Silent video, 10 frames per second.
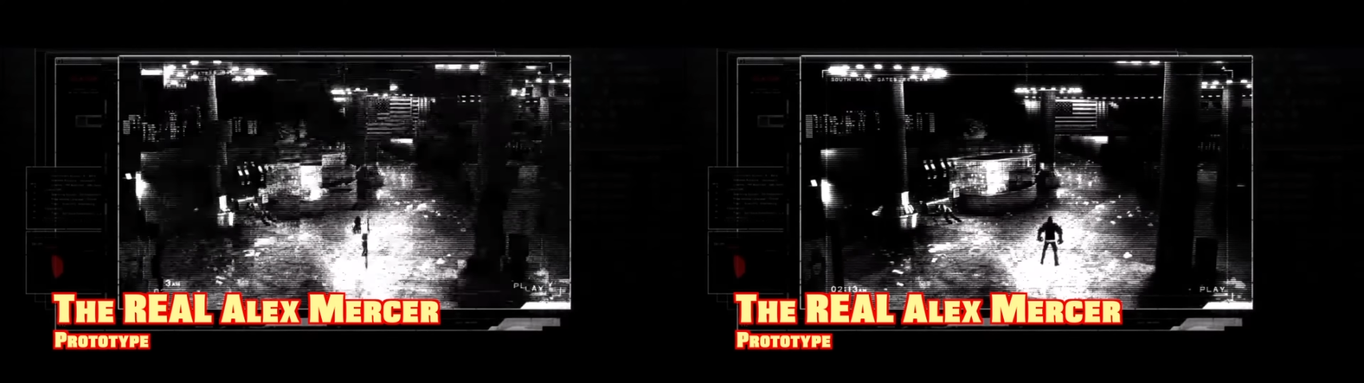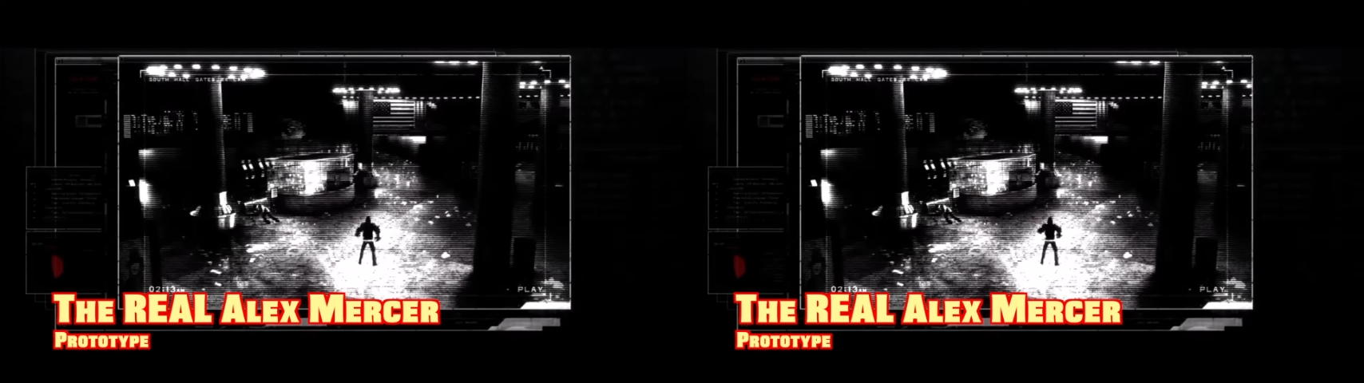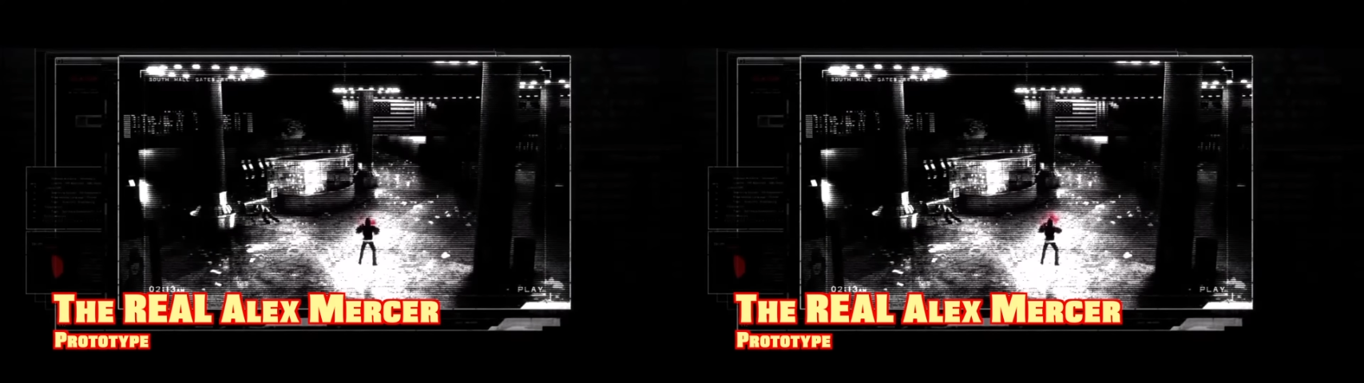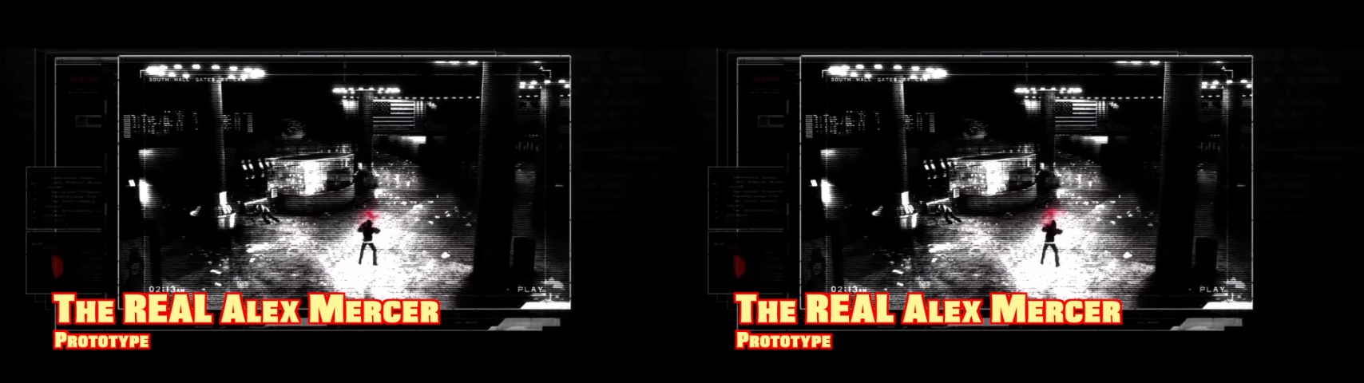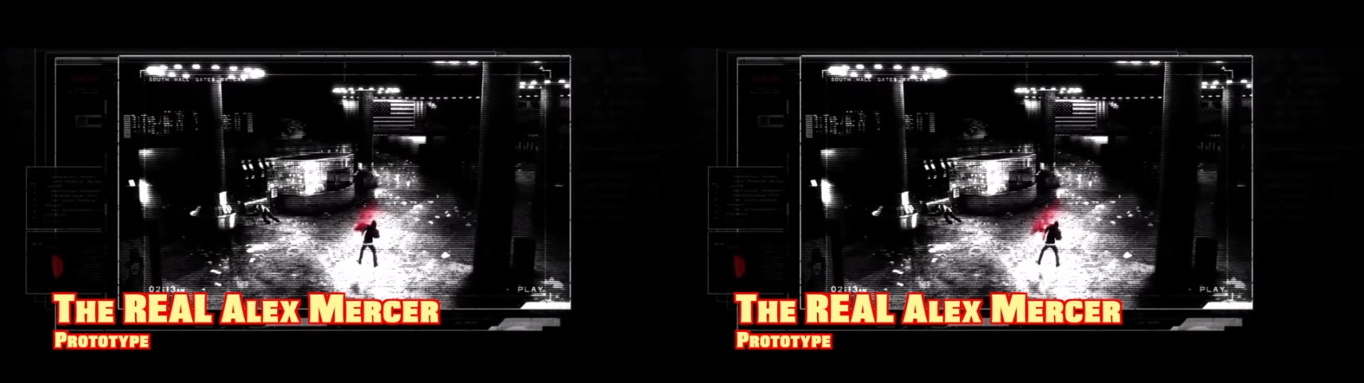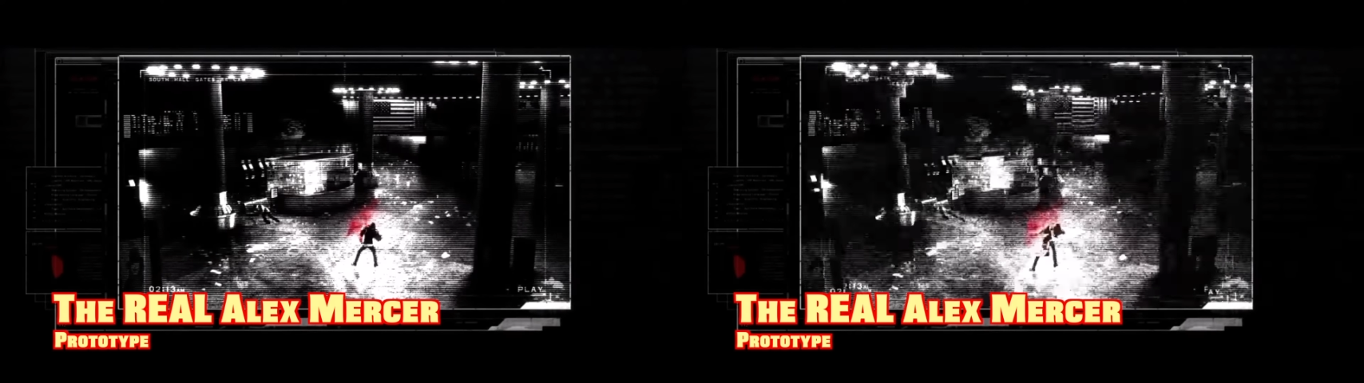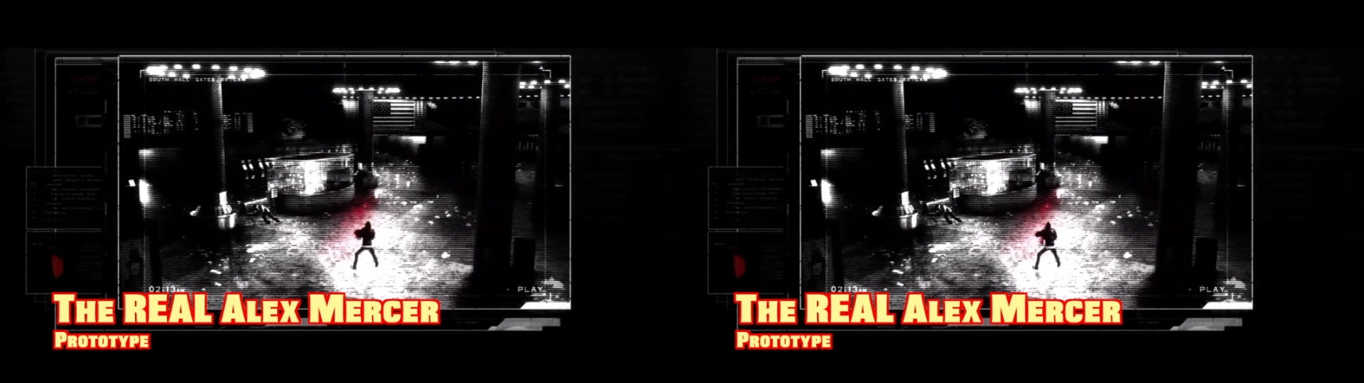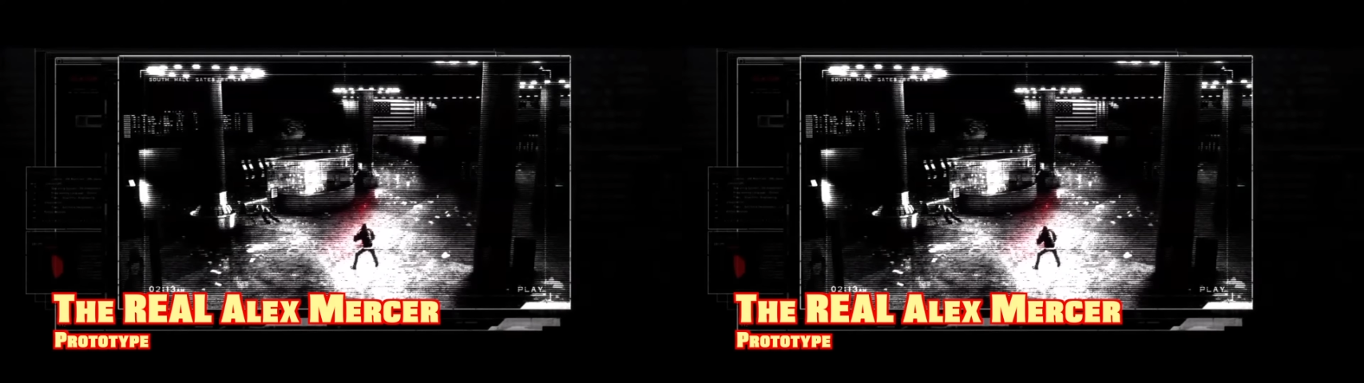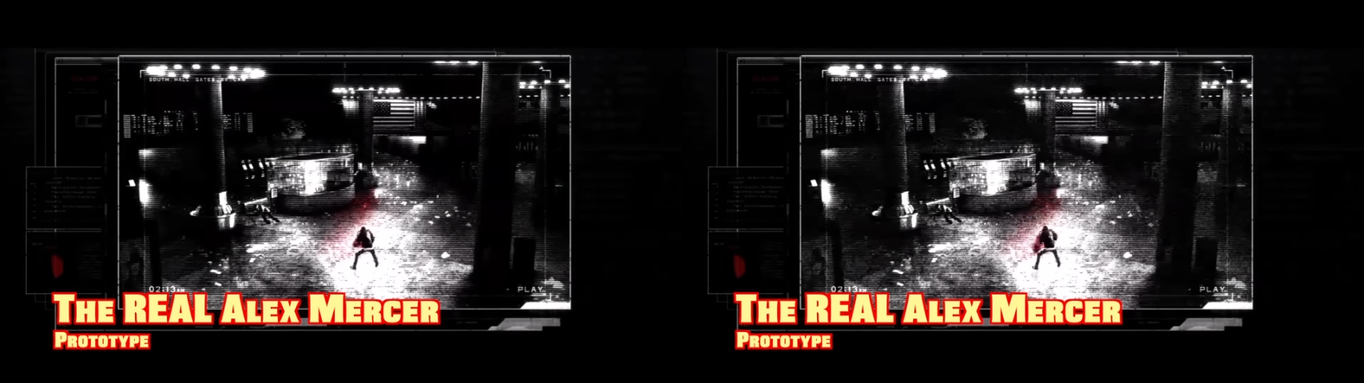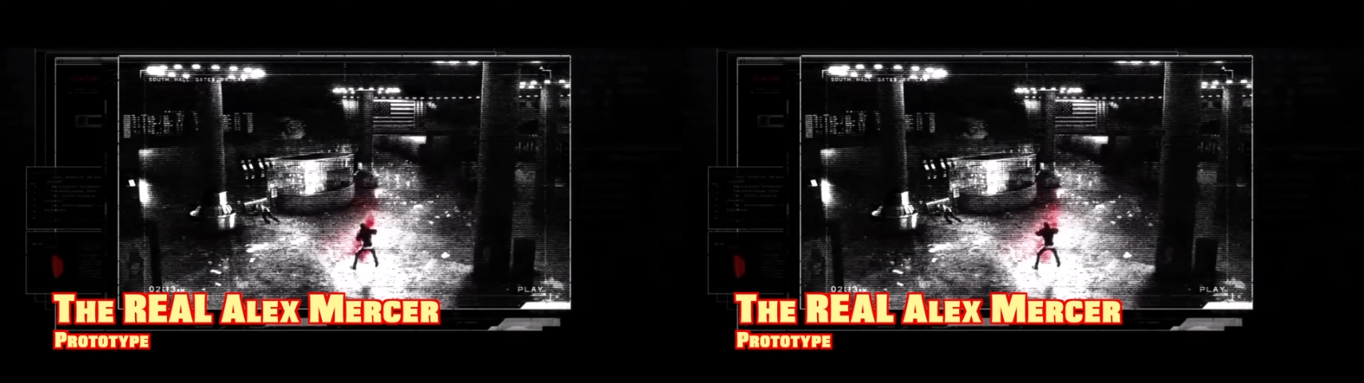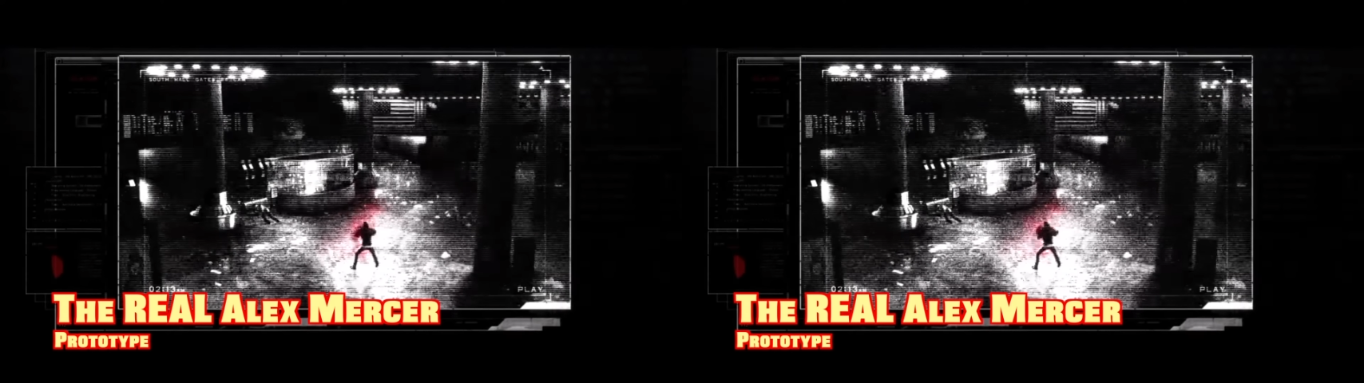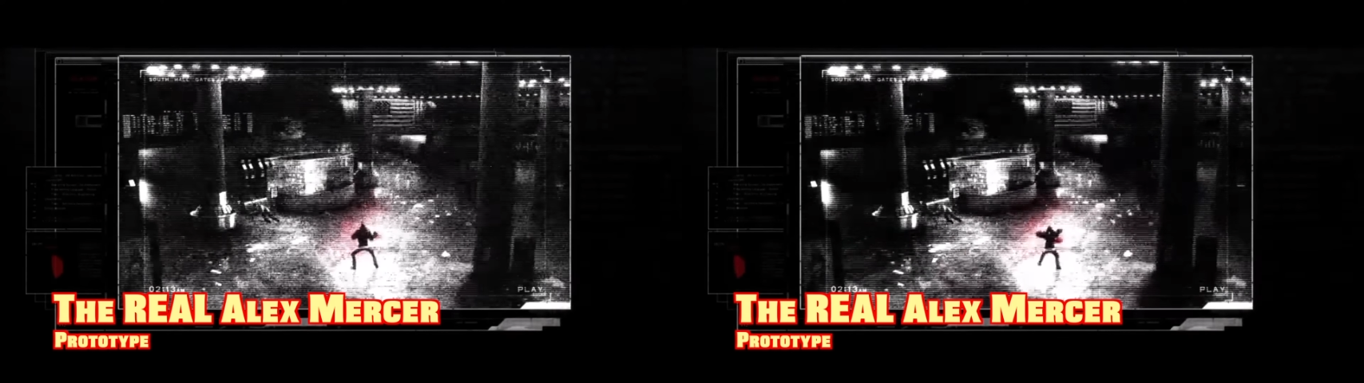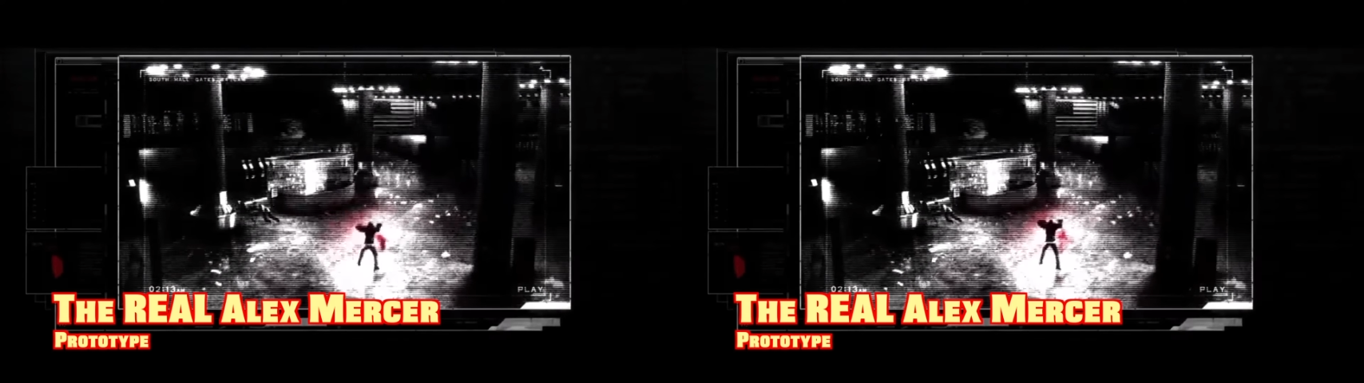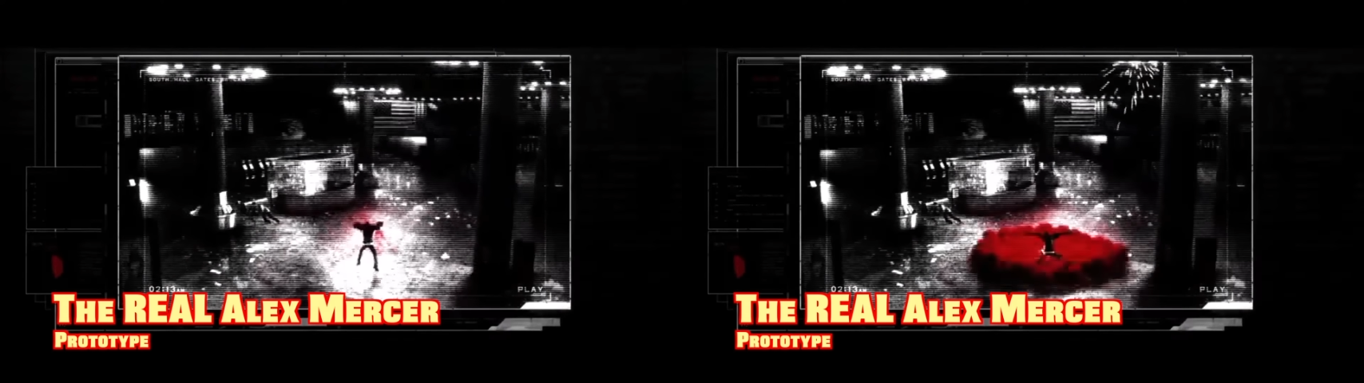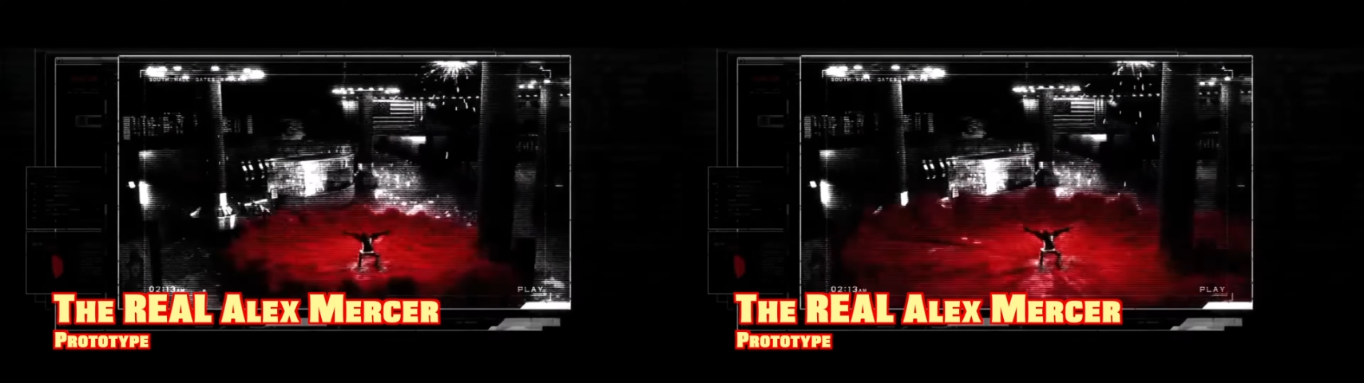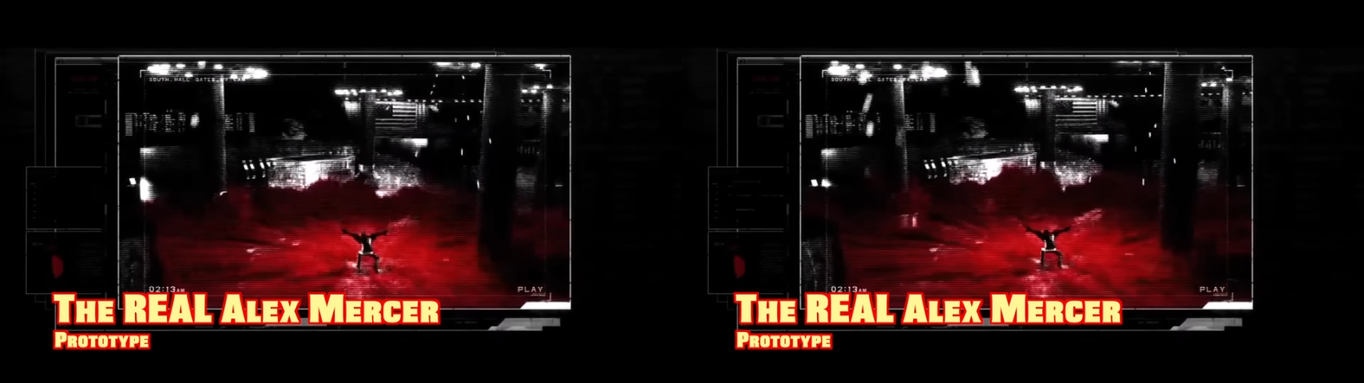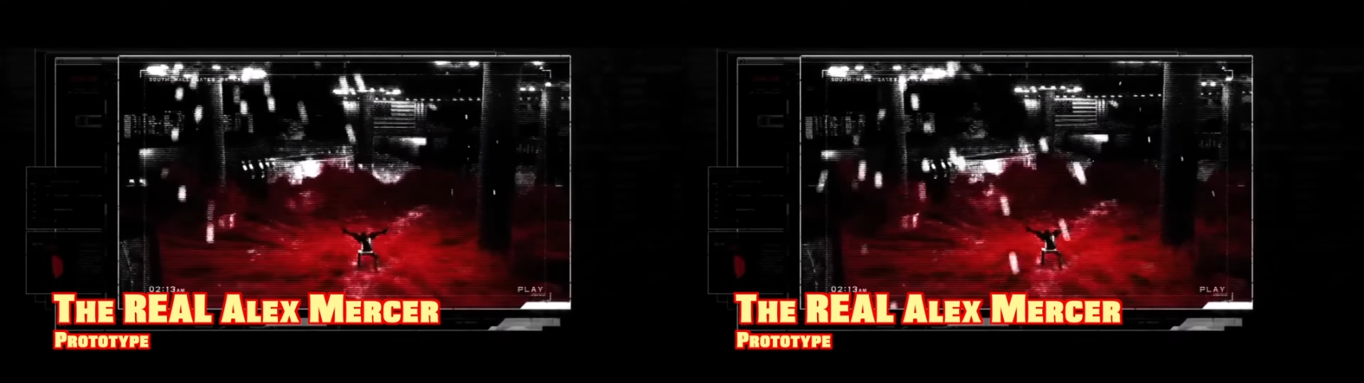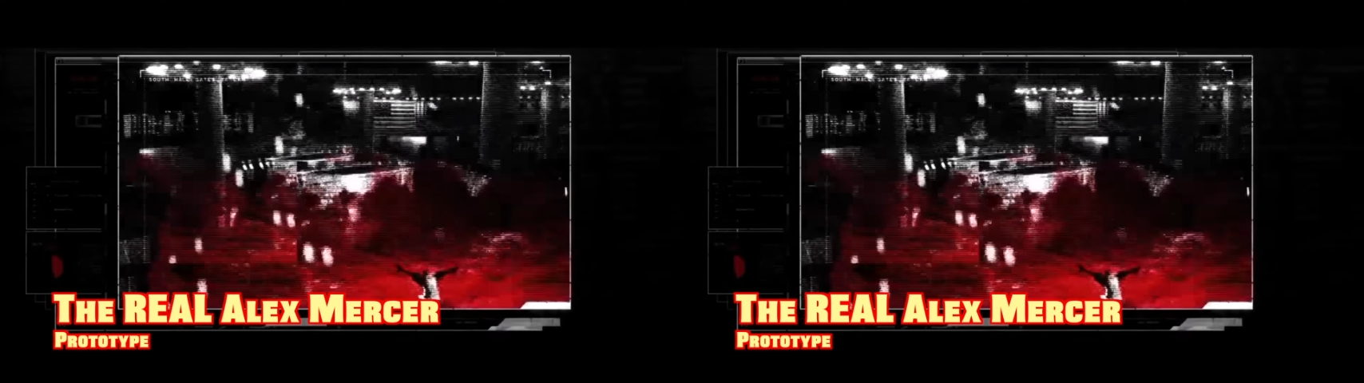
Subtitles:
Nobody's mouth can be seen.